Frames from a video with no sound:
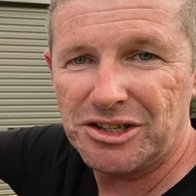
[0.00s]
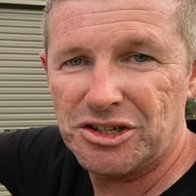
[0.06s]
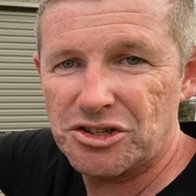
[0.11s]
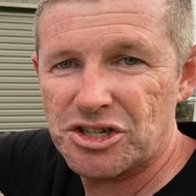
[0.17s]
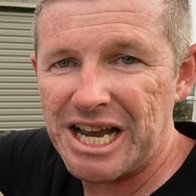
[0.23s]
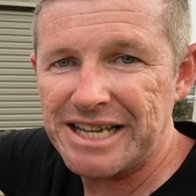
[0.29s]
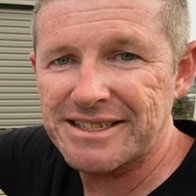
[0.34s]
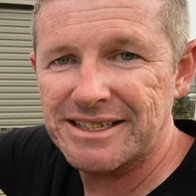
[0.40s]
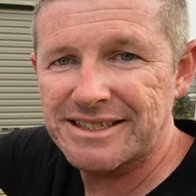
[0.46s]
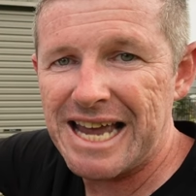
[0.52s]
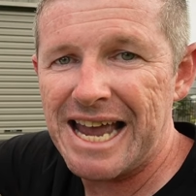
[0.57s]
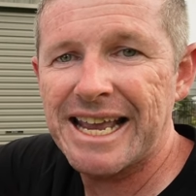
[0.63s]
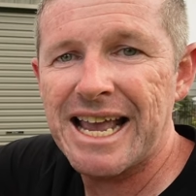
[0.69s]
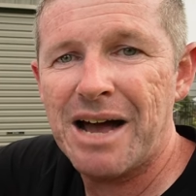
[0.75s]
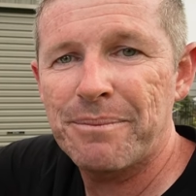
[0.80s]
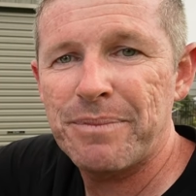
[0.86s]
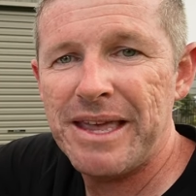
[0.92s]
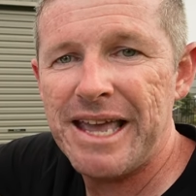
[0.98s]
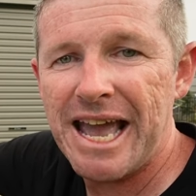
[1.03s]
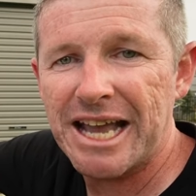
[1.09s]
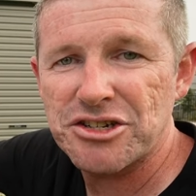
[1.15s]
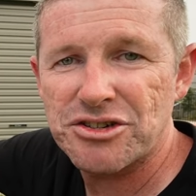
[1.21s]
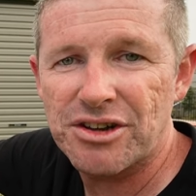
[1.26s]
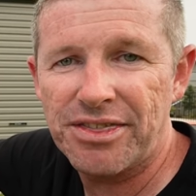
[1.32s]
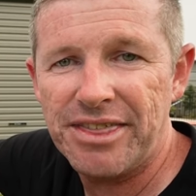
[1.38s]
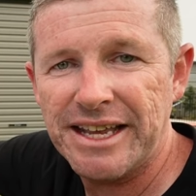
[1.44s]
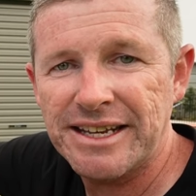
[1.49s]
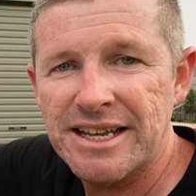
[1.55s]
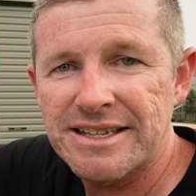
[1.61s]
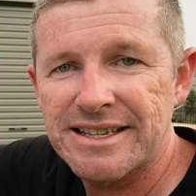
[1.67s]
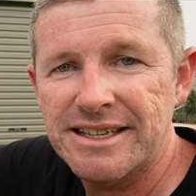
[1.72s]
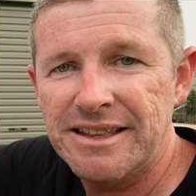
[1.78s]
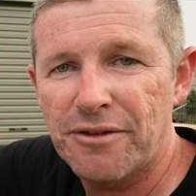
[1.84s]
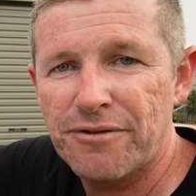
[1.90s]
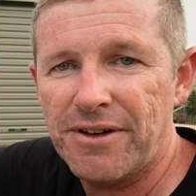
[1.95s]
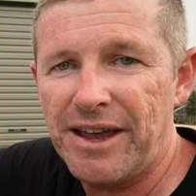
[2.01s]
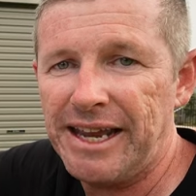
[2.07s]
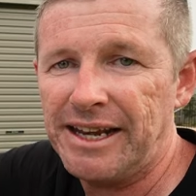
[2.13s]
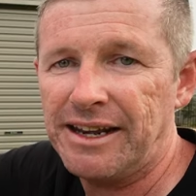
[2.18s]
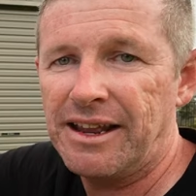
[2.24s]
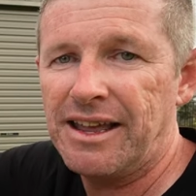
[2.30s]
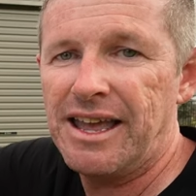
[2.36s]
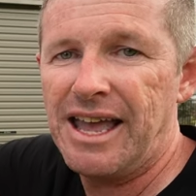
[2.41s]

just to take up the extra thickness in the feet